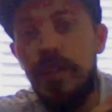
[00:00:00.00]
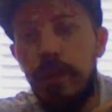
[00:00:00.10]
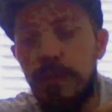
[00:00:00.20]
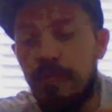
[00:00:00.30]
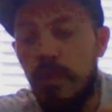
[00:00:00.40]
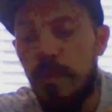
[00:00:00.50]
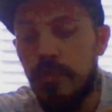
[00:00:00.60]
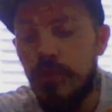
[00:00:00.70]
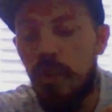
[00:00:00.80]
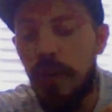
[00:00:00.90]
that there was
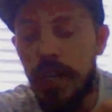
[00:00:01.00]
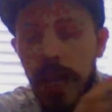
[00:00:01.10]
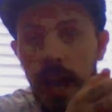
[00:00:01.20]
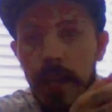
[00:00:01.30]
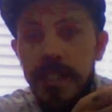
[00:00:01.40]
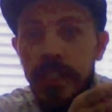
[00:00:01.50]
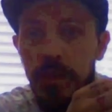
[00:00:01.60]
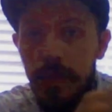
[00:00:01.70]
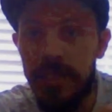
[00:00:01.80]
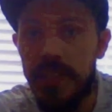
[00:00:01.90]
problems trying to cast it
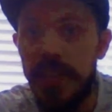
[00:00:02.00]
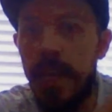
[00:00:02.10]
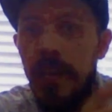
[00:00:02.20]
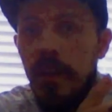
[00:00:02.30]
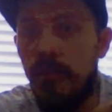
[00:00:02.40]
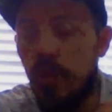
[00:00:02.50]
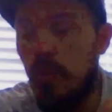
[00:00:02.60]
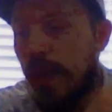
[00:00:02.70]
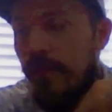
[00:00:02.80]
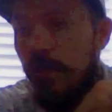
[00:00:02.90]
so it's thinner or whatever